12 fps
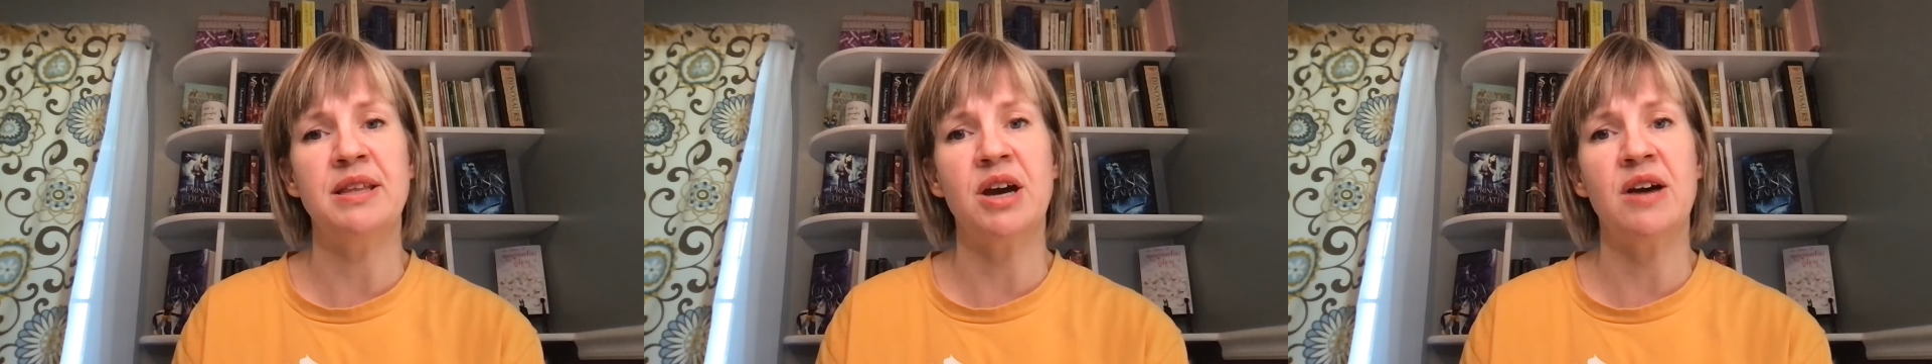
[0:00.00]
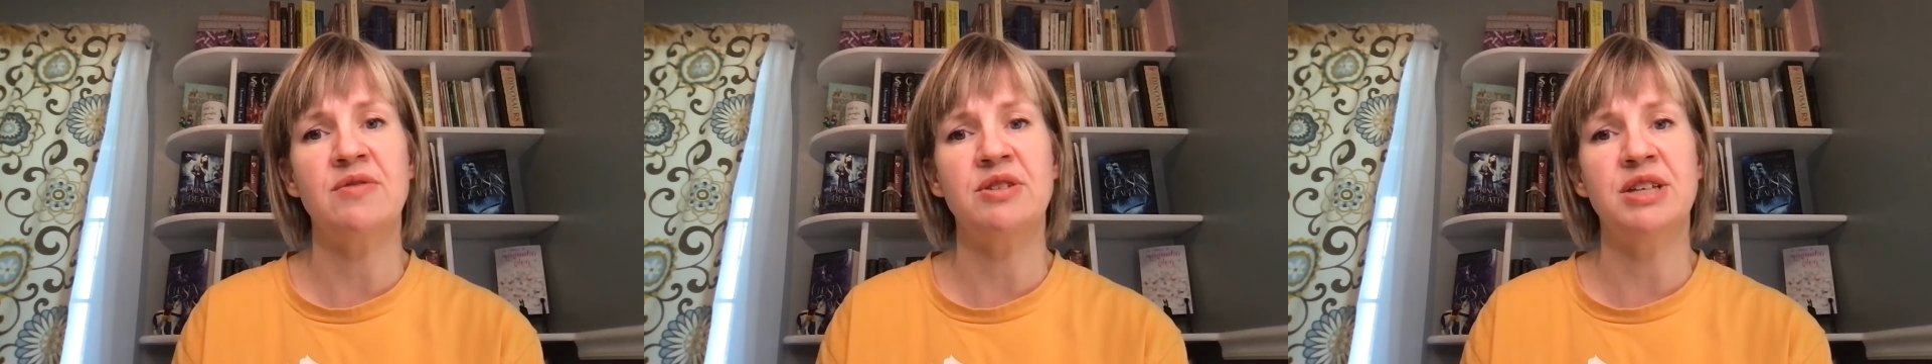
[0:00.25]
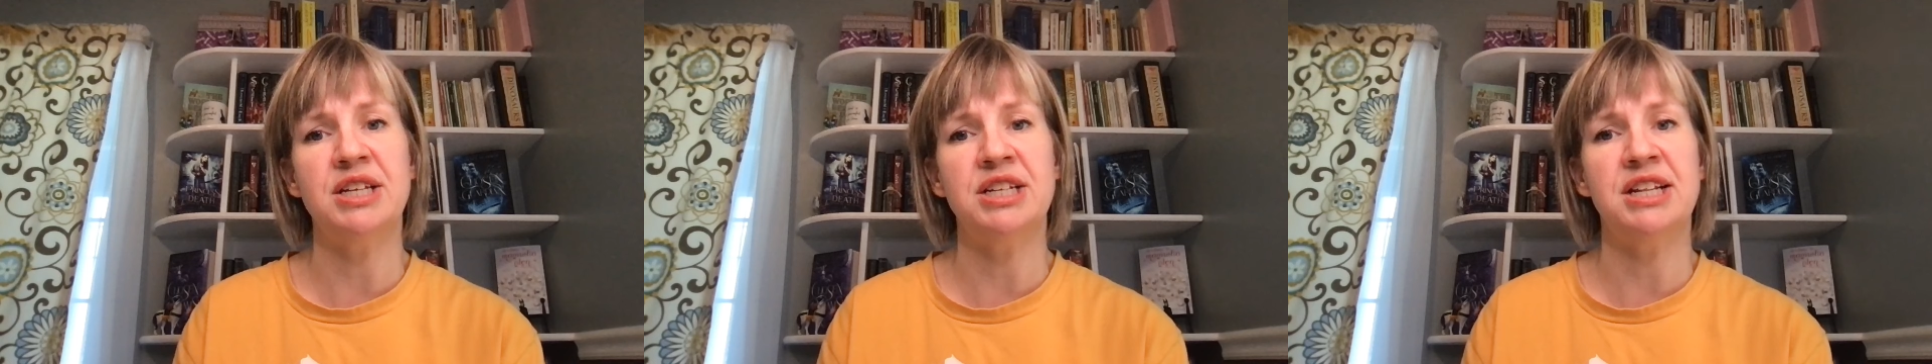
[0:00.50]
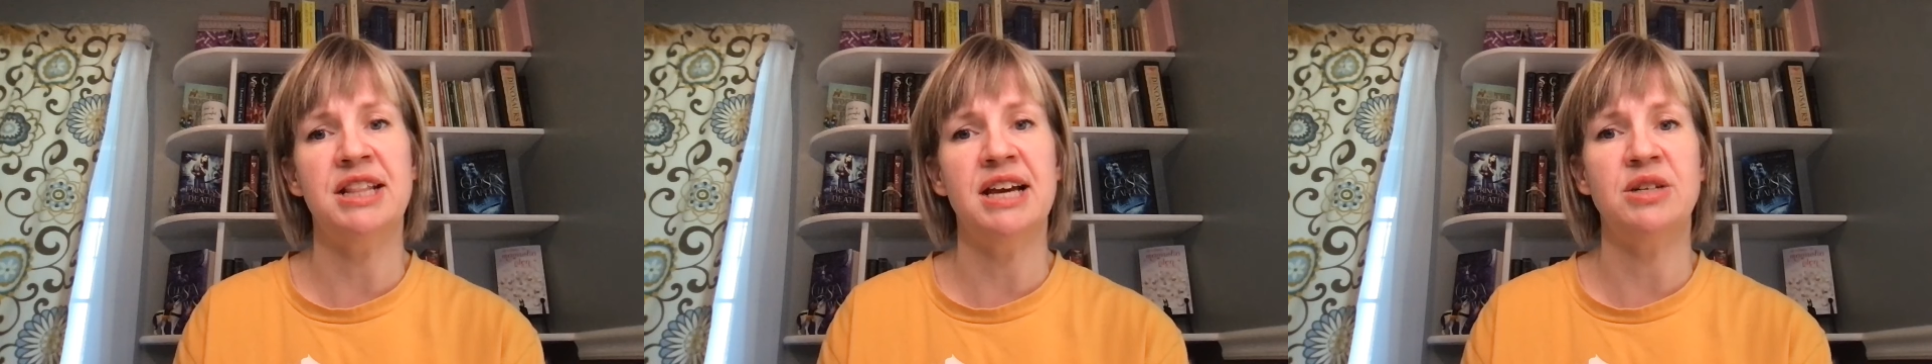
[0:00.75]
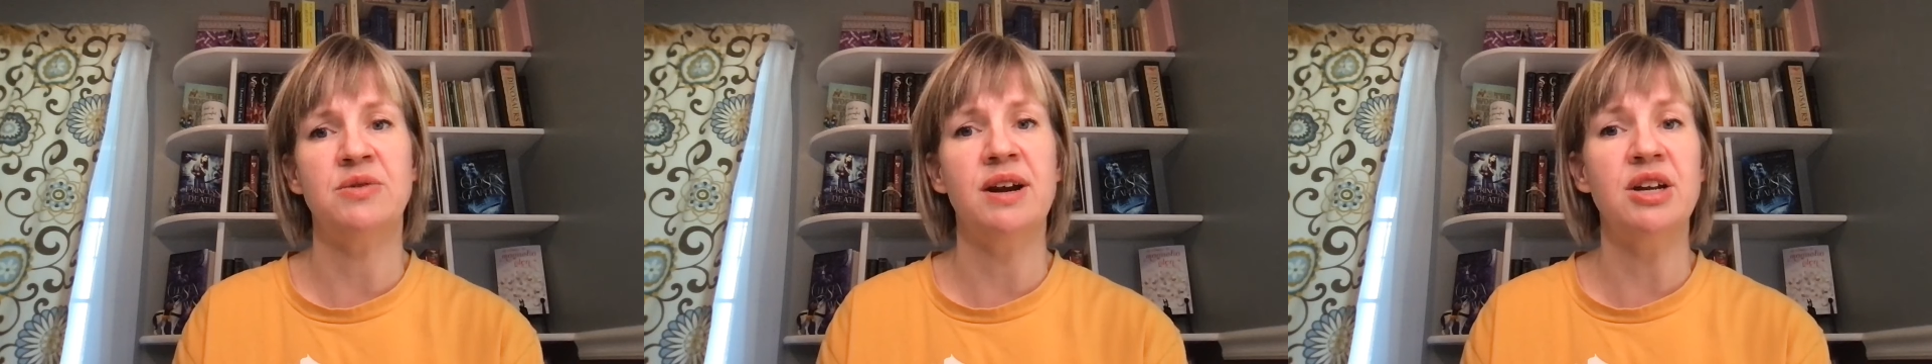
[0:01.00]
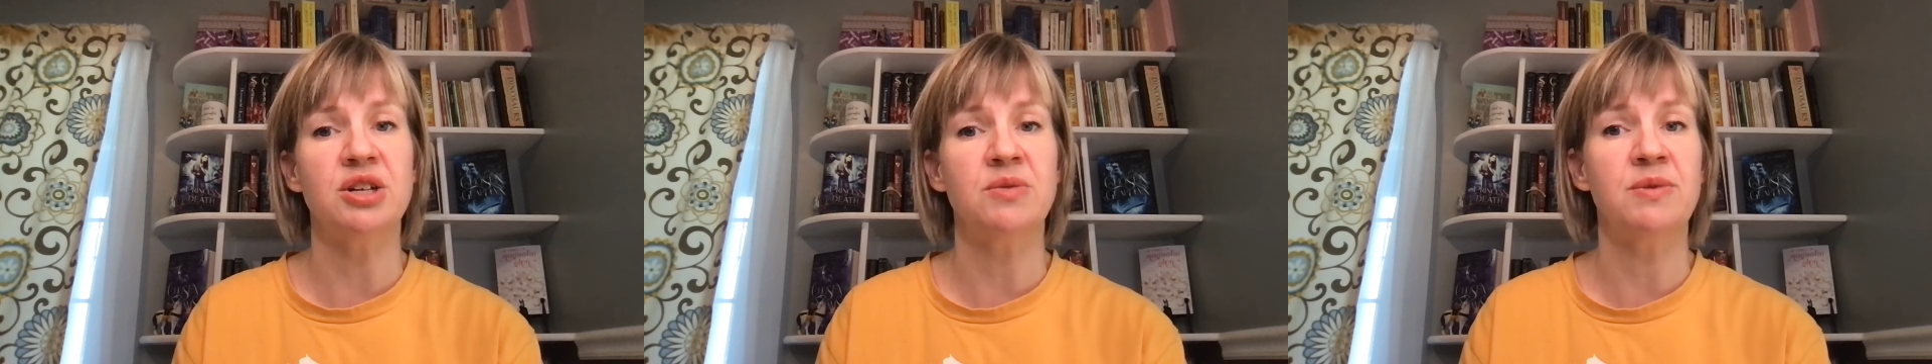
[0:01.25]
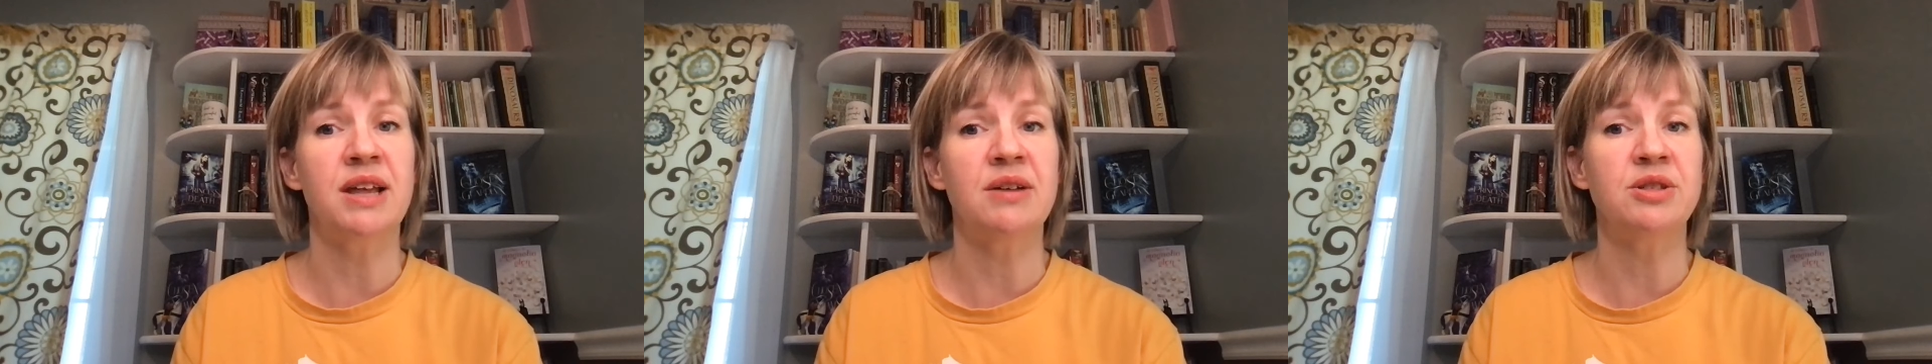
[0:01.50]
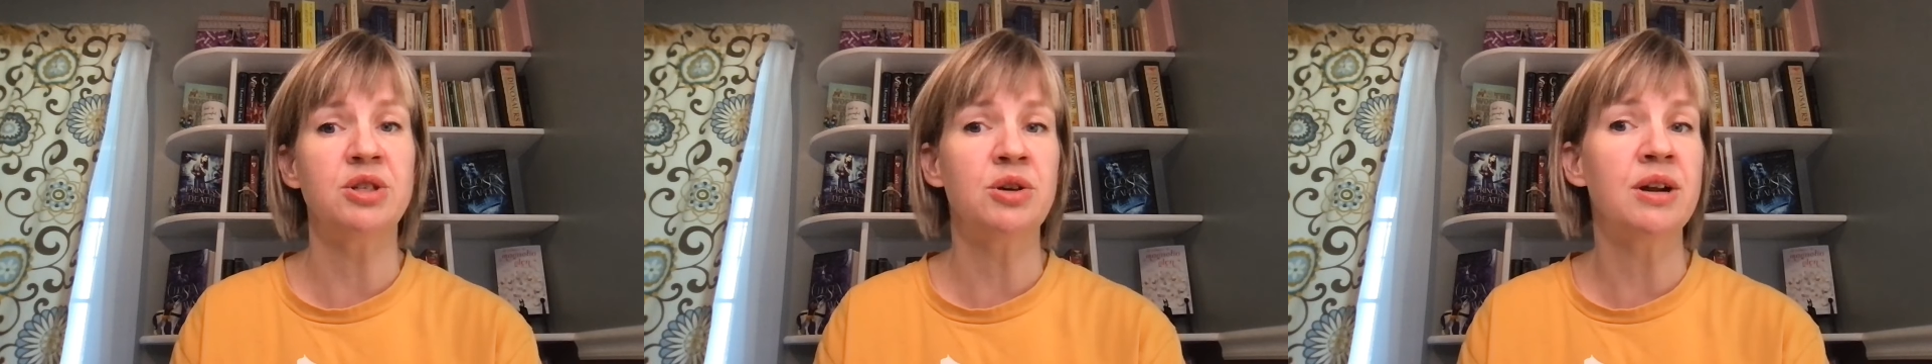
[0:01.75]
the conversation in that direction
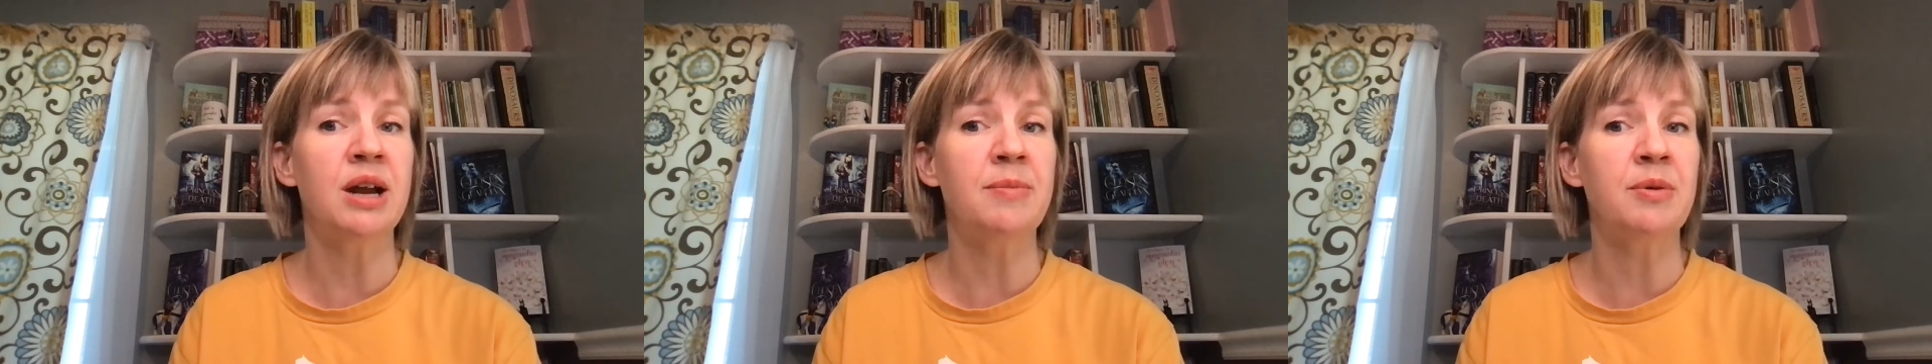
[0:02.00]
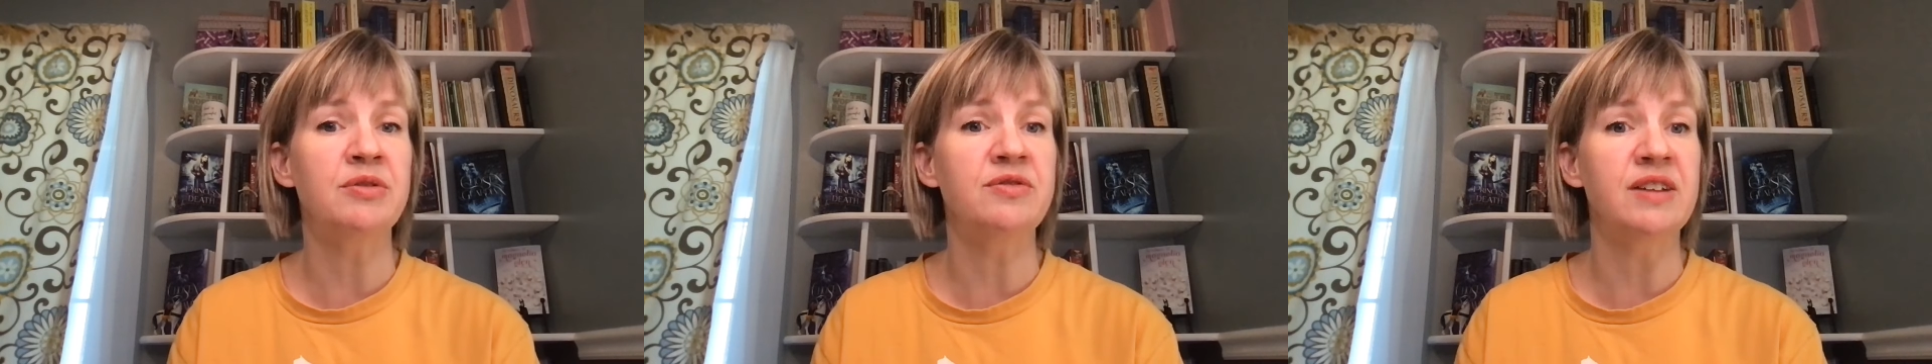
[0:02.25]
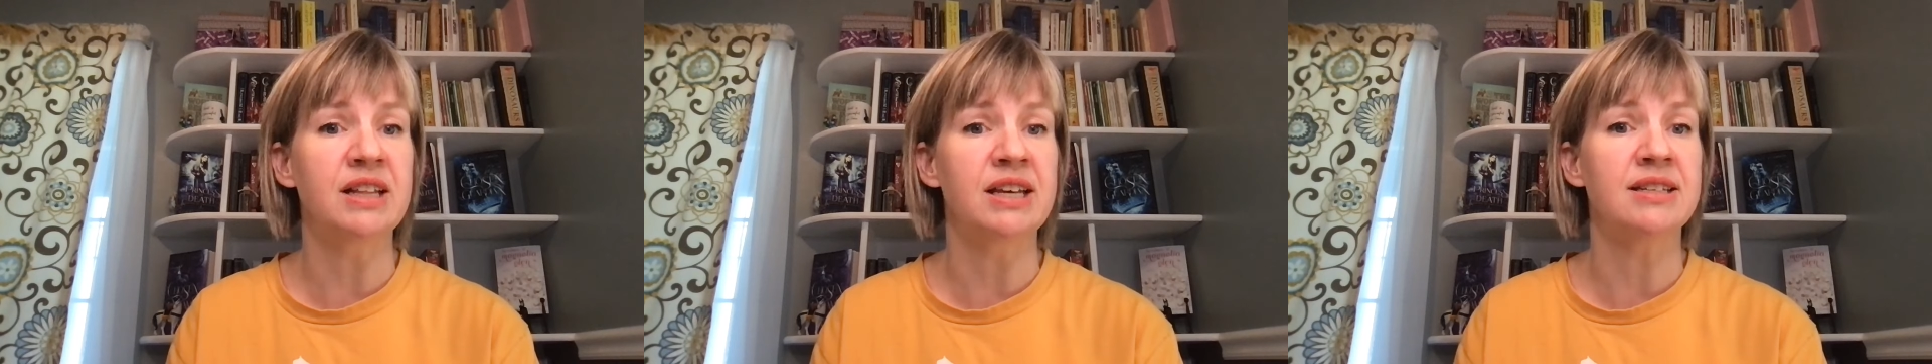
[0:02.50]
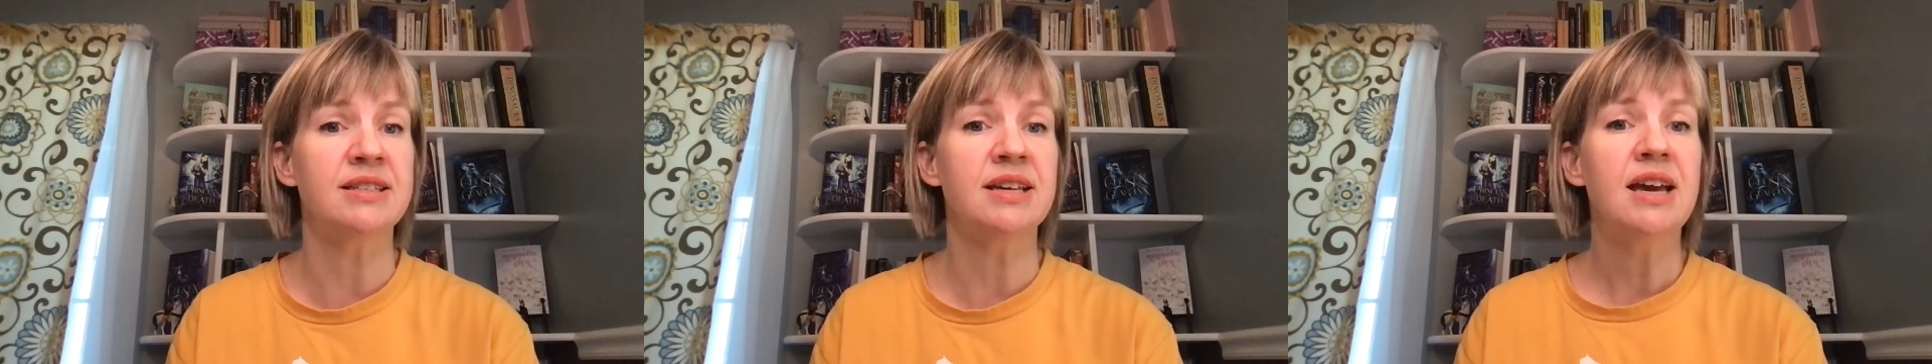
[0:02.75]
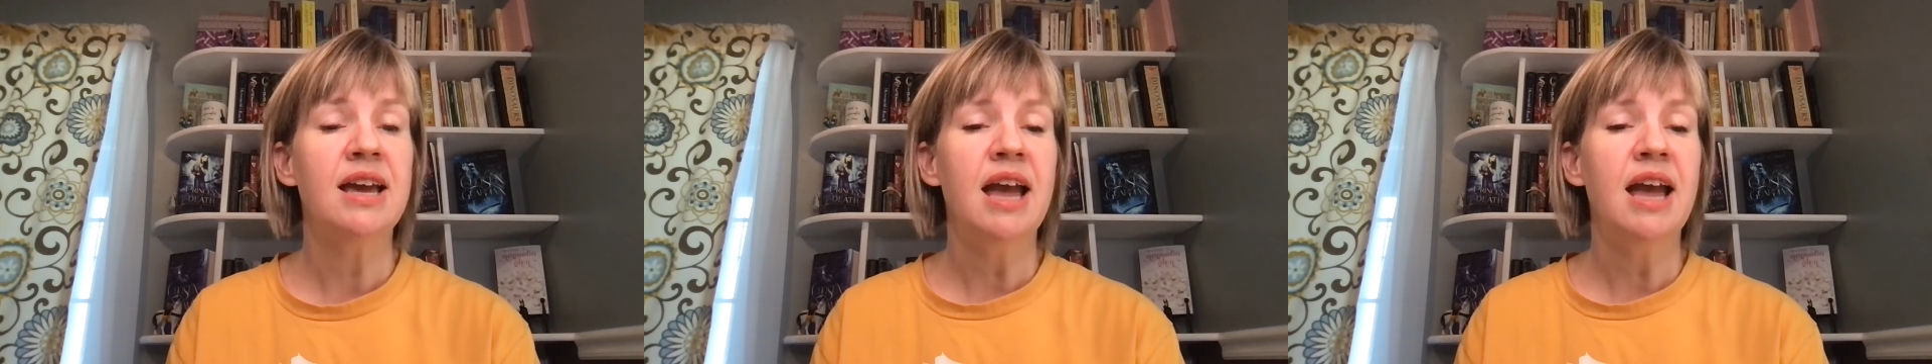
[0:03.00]
without stirring up old feelings